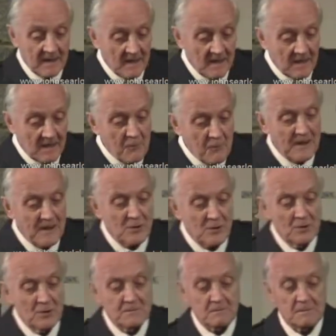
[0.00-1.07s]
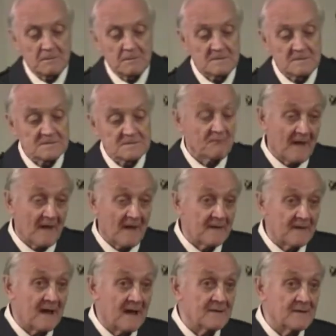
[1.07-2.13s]
Now, if we could
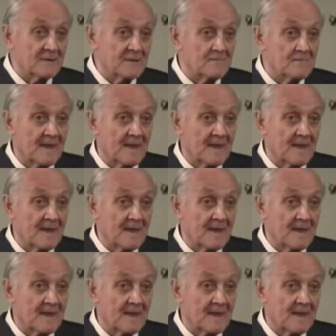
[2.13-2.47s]
find an